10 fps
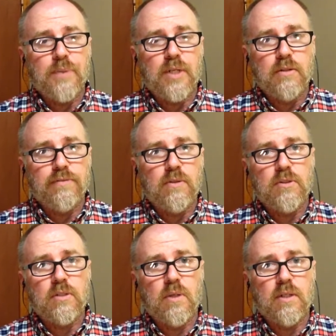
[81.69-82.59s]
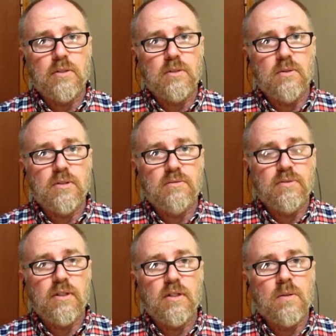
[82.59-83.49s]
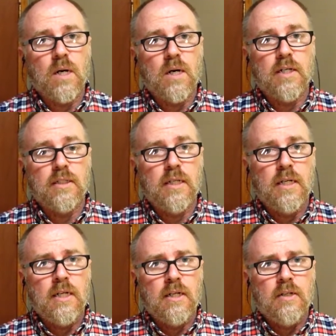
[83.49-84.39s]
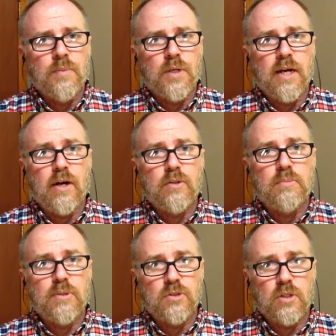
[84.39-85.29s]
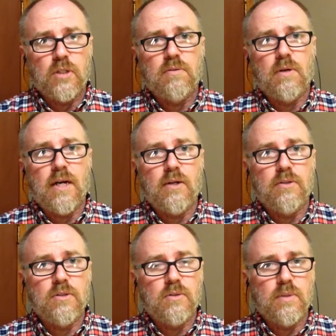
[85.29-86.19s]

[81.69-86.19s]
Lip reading: In the future what I'll do is a video on how to preserve or how to